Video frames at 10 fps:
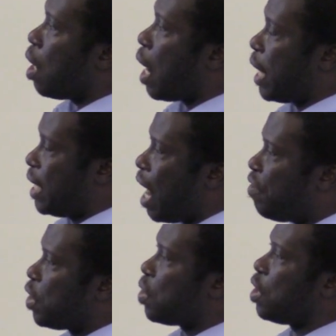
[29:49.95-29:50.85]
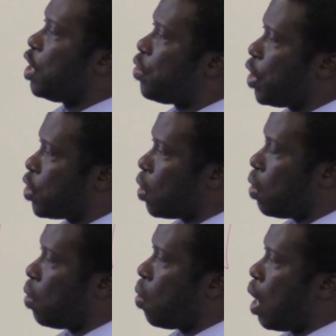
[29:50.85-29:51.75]
I dived into the literature
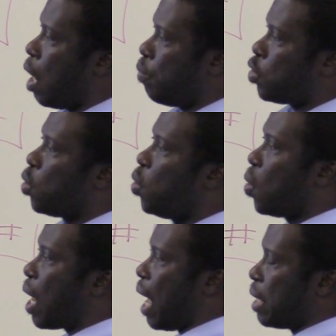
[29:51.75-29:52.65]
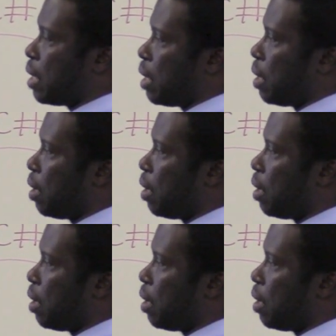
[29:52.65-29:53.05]
to look at